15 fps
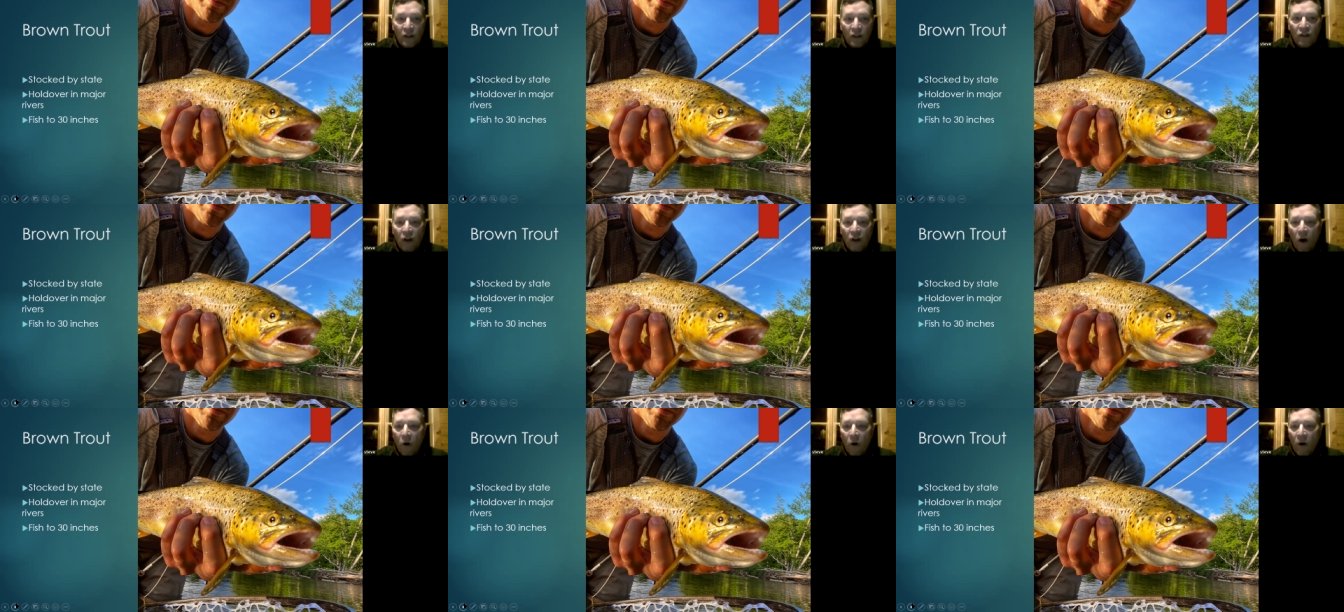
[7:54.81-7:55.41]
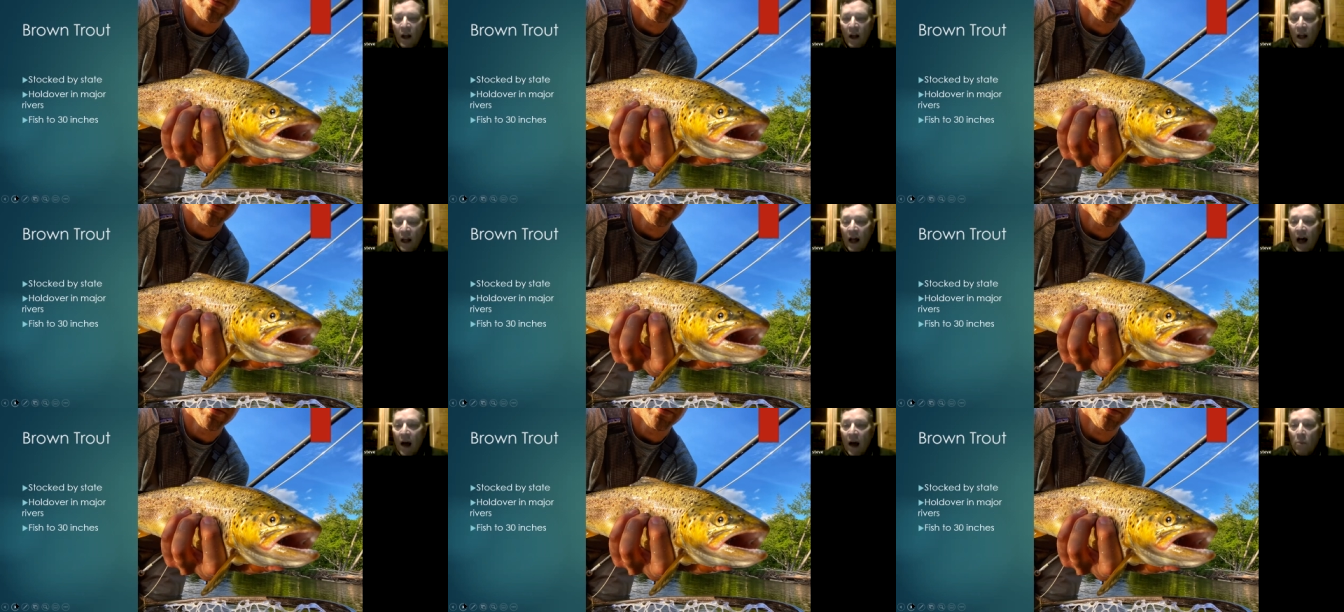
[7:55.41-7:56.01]
So
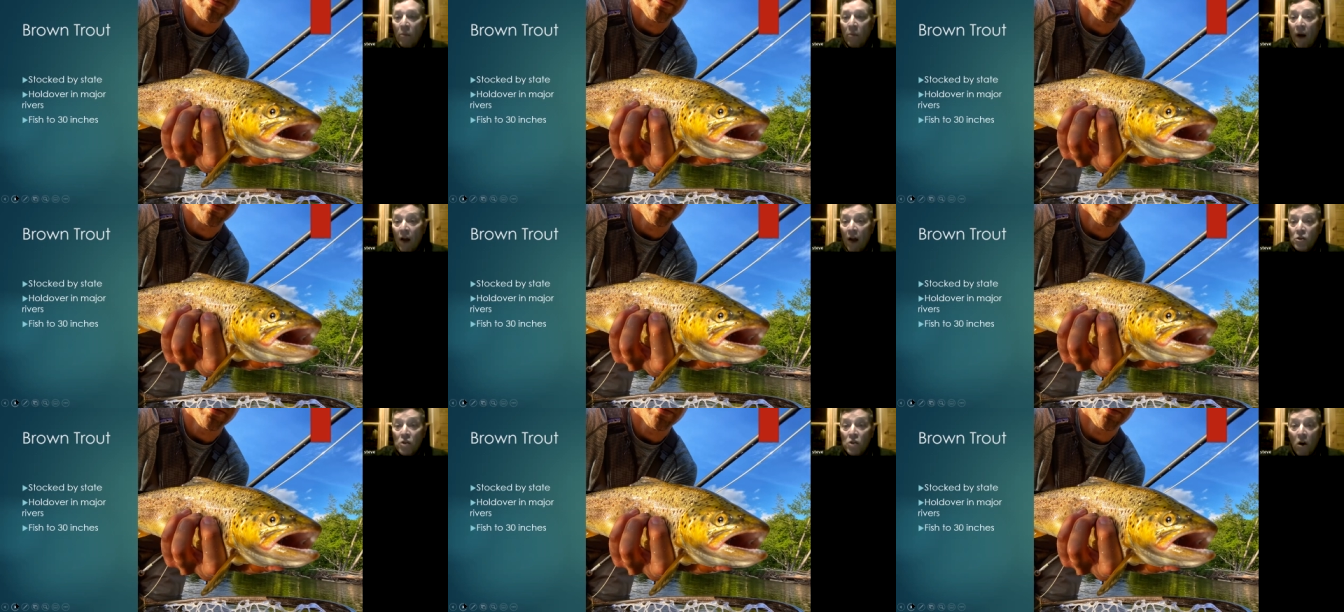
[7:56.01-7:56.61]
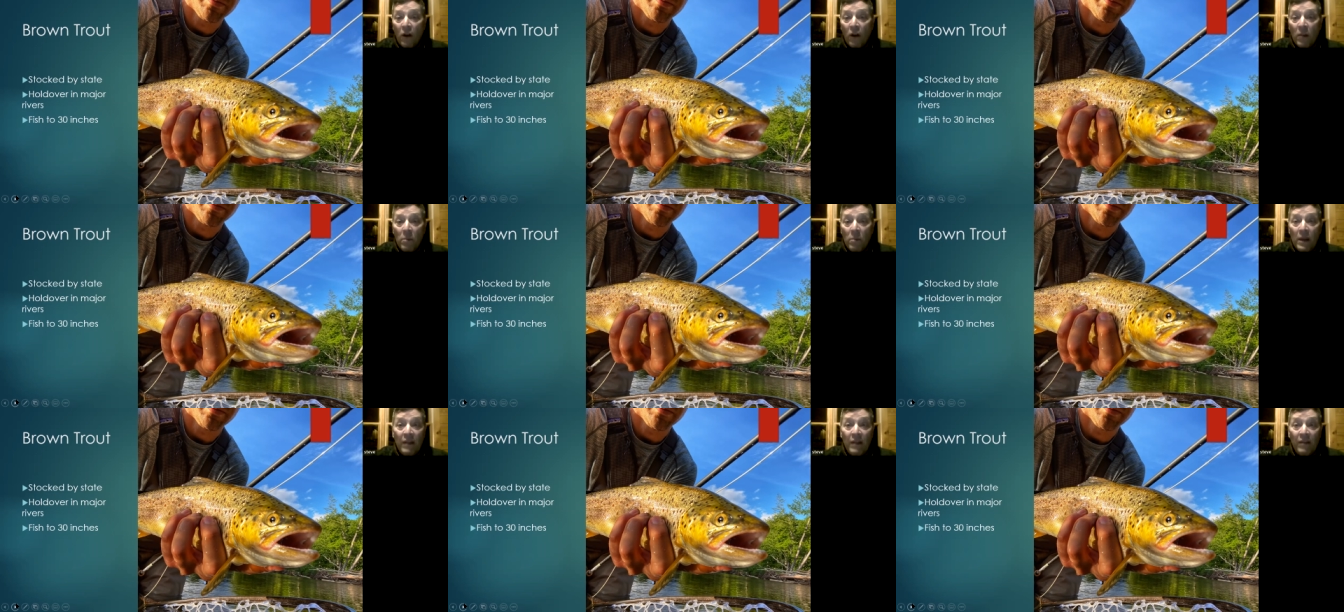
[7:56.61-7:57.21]
uh, brown trout can
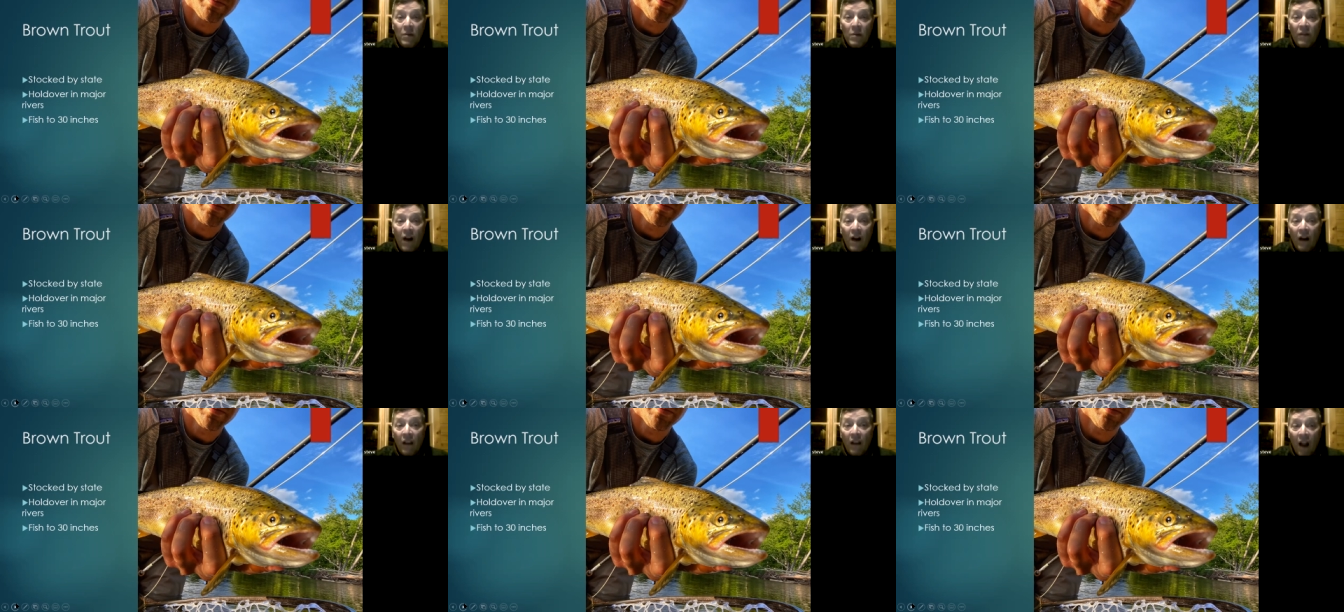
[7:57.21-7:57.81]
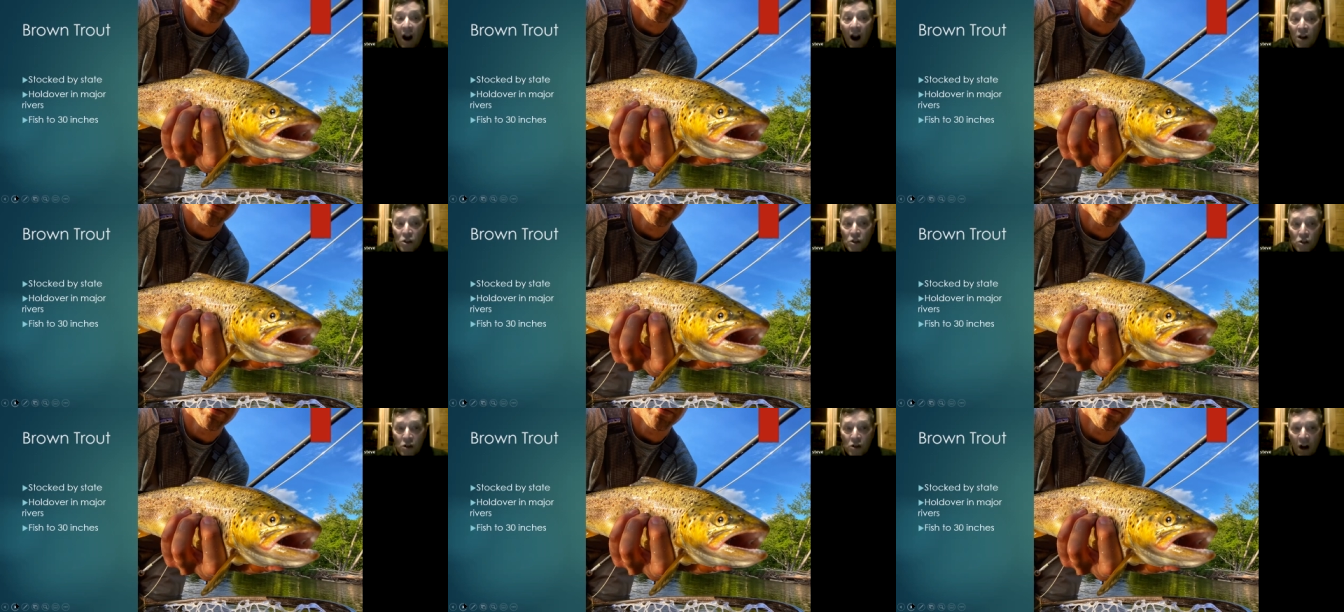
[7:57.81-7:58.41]
be some of our
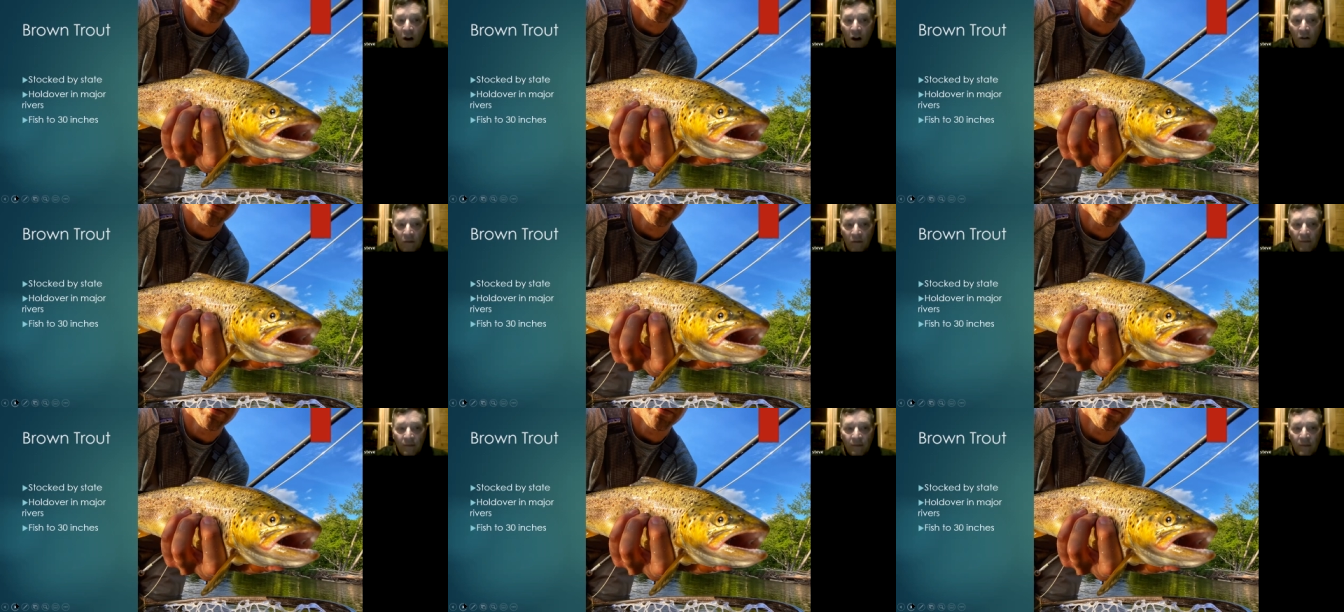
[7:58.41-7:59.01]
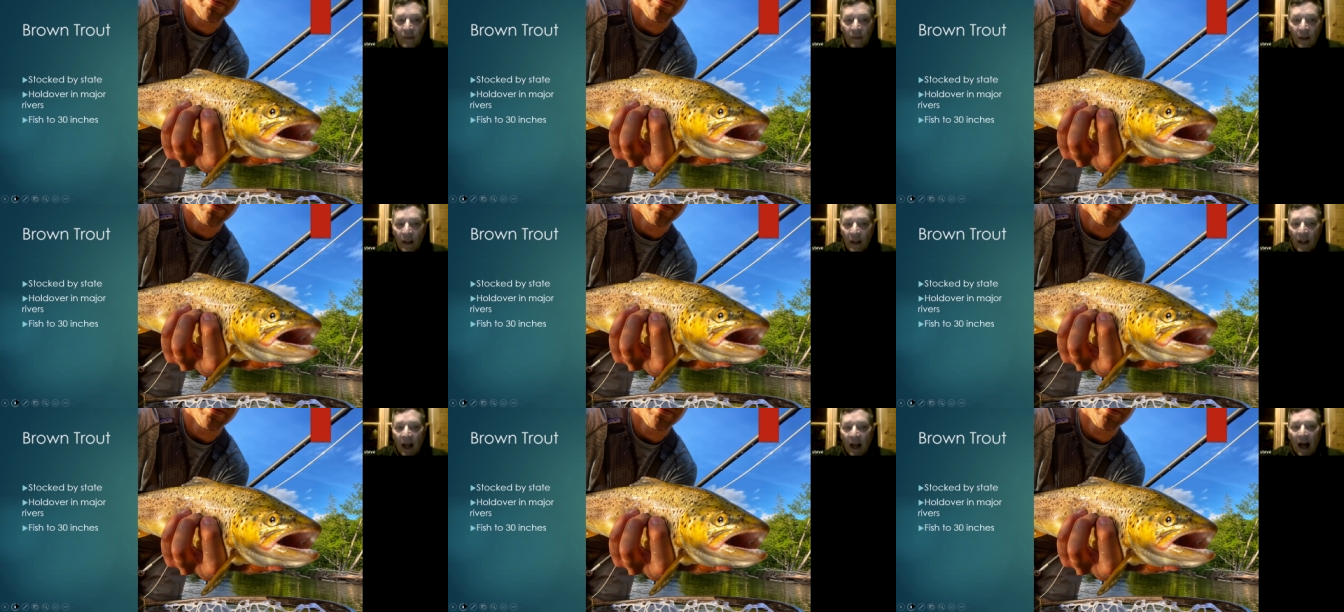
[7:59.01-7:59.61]
larger trout.
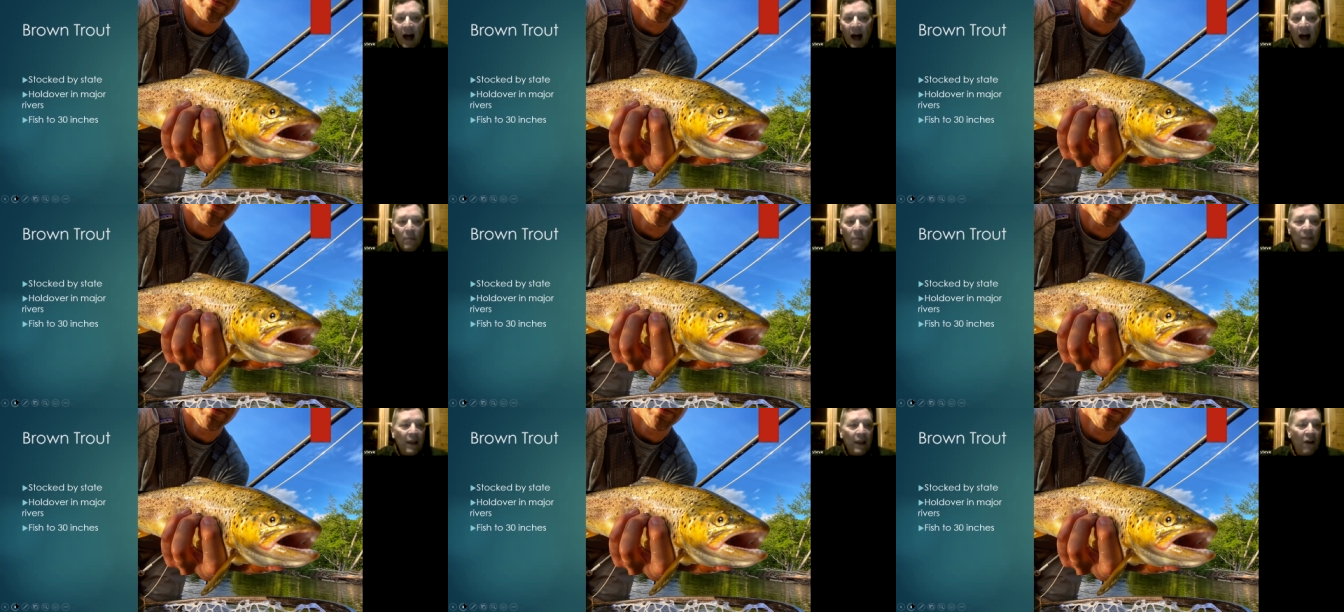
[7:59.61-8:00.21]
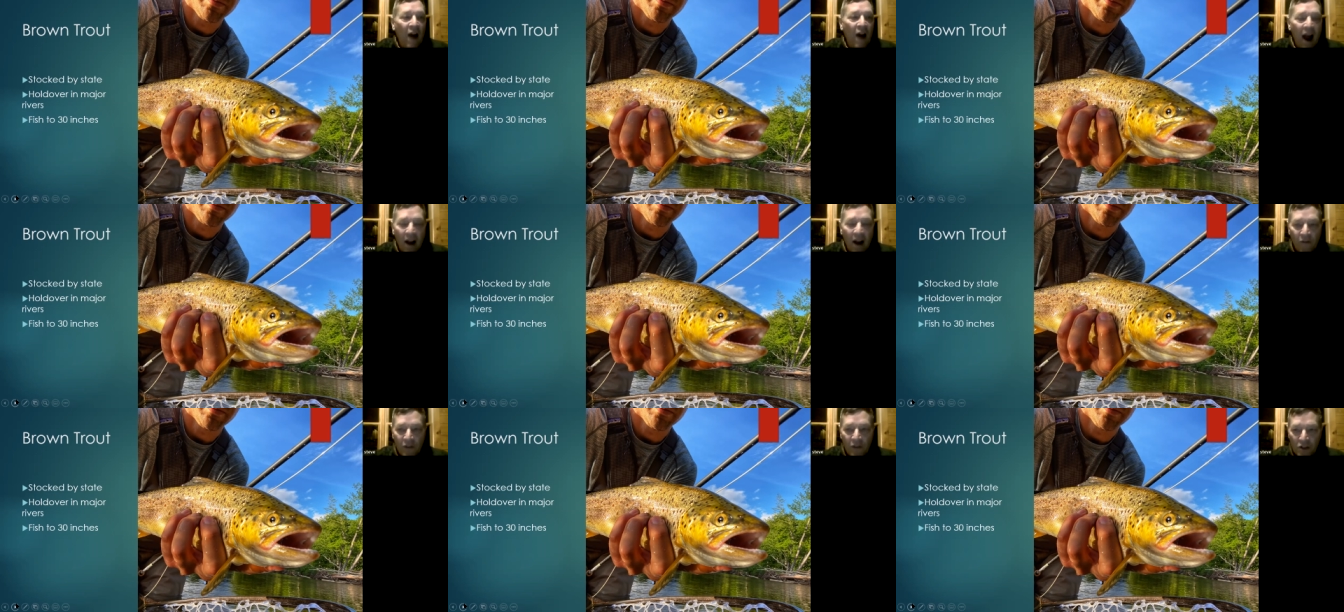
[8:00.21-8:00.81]
Um, there
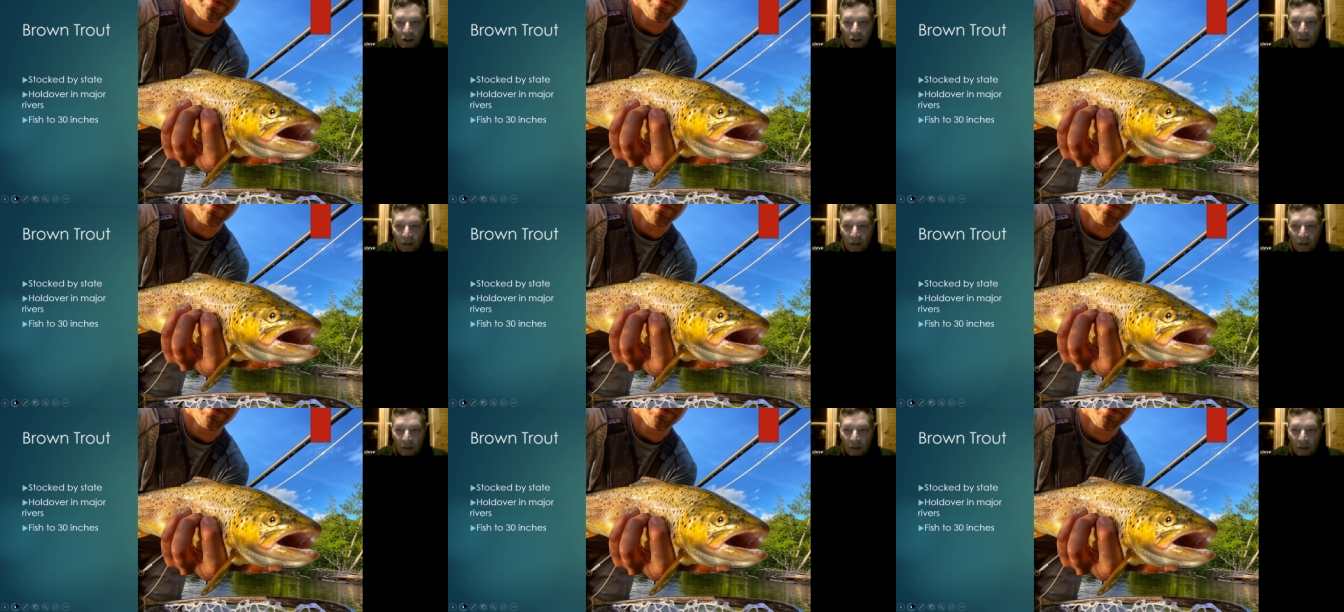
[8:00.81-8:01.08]
are fish to